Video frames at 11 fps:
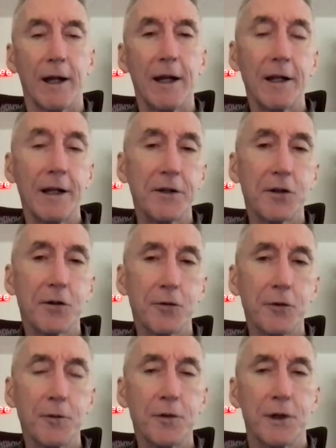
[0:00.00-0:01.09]
And in these
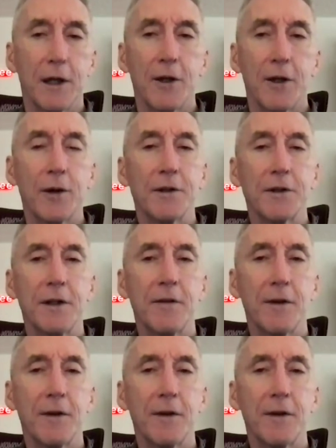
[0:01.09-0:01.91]
groups, you can see